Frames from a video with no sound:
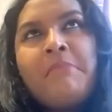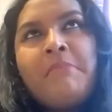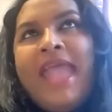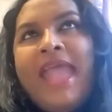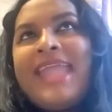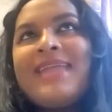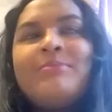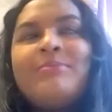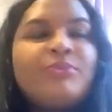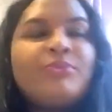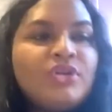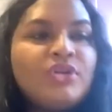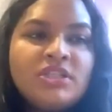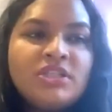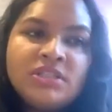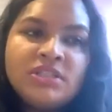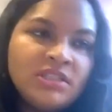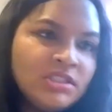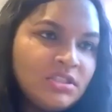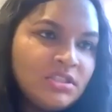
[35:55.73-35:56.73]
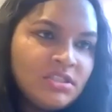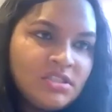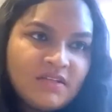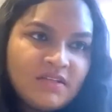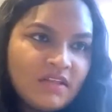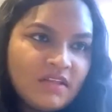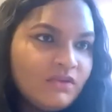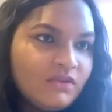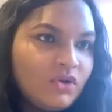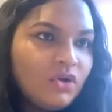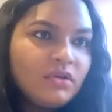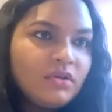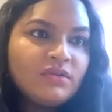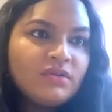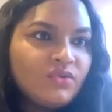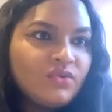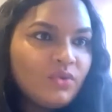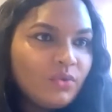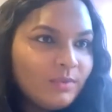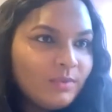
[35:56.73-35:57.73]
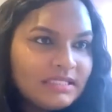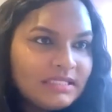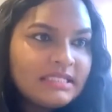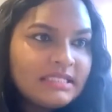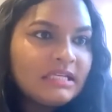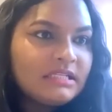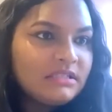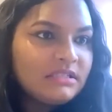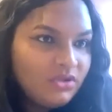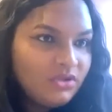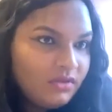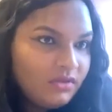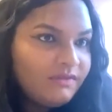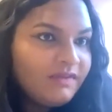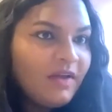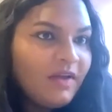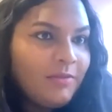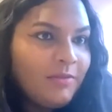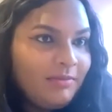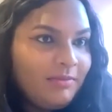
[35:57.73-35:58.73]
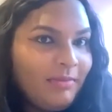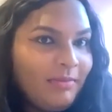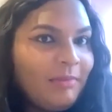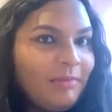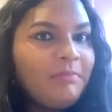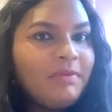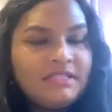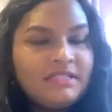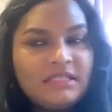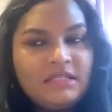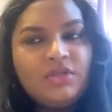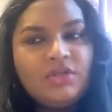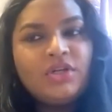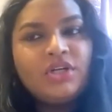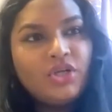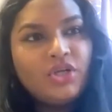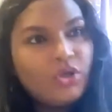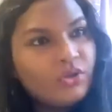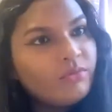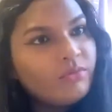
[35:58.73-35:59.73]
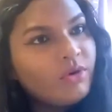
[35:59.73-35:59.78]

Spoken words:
April. So they've gone through and assessed all the family members and looked at other